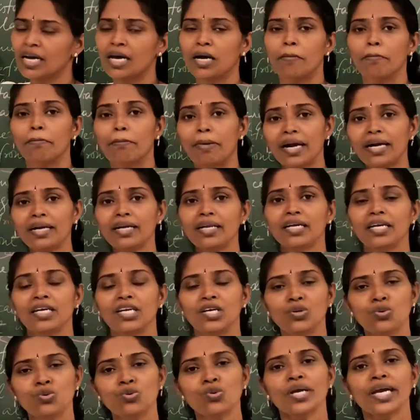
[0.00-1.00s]
But
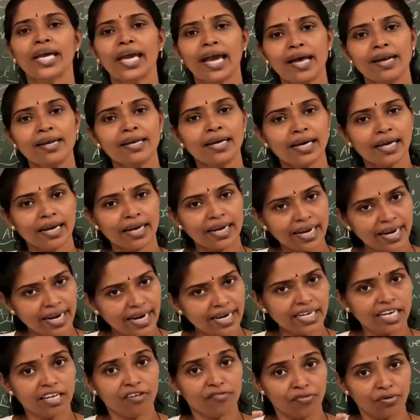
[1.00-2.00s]
you can
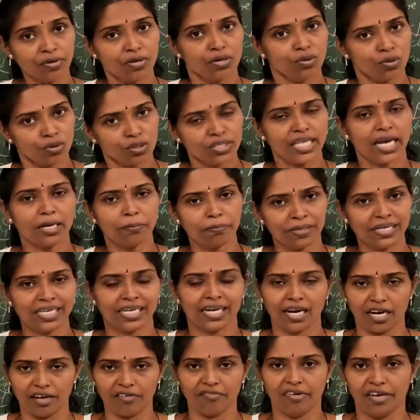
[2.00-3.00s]
create, if you know that
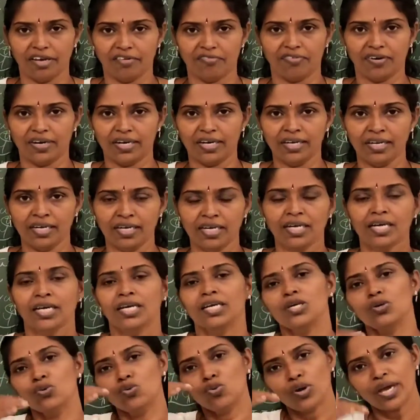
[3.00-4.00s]
particular wavefront,
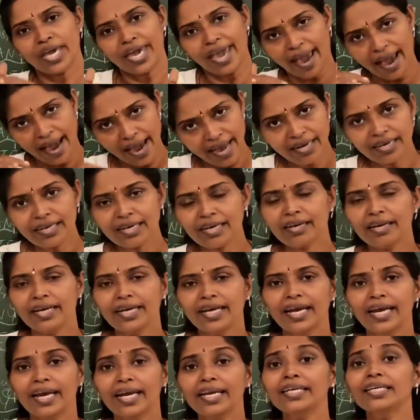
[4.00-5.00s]
you can
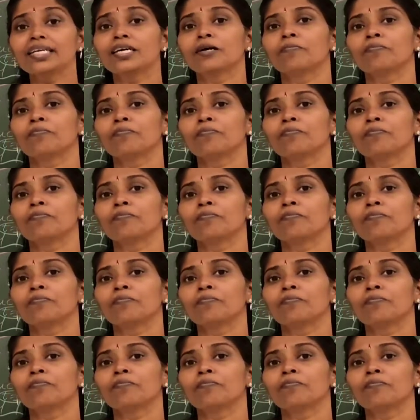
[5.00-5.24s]
create